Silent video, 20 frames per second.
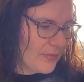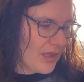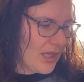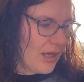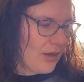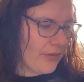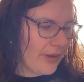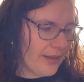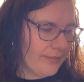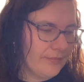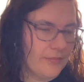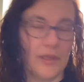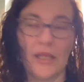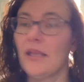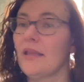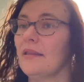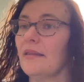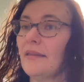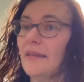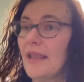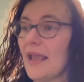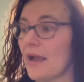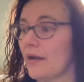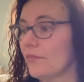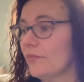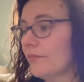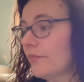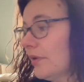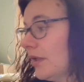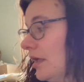Okay, now,
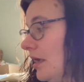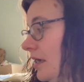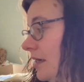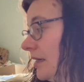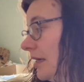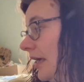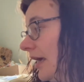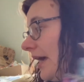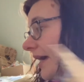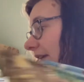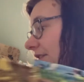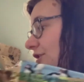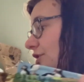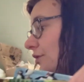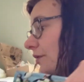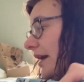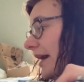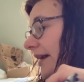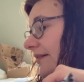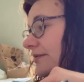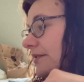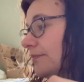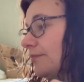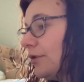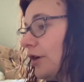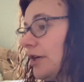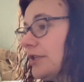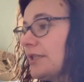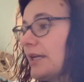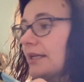I do have some
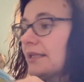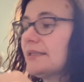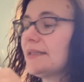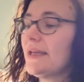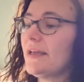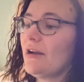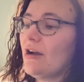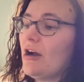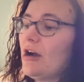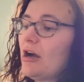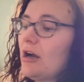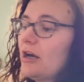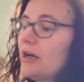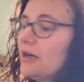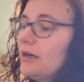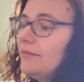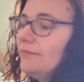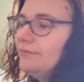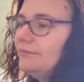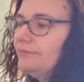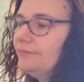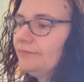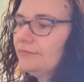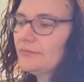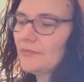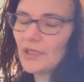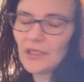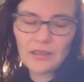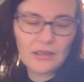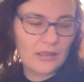projects that are
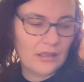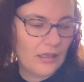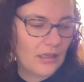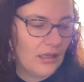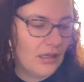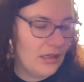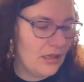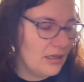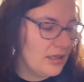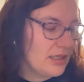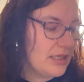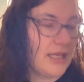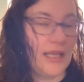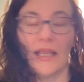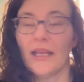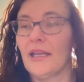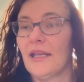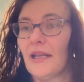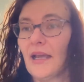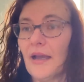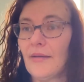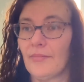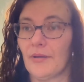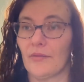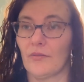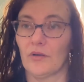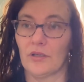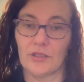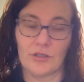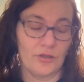kitted up.
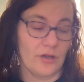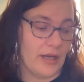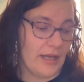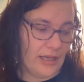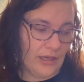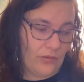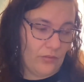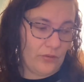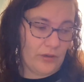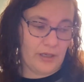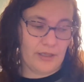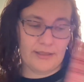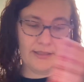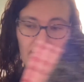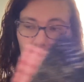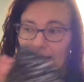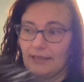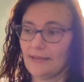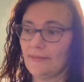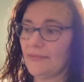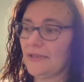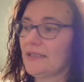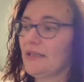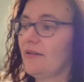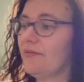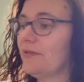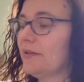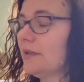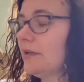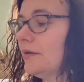I'm going to try and organize
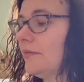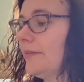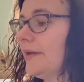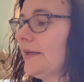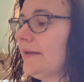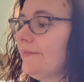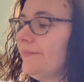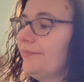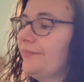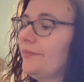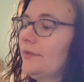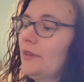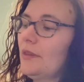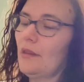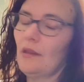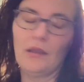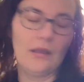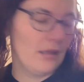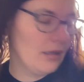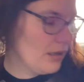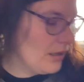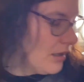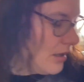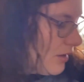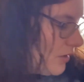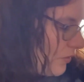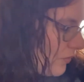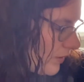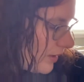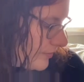myself a little bit
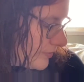while I'm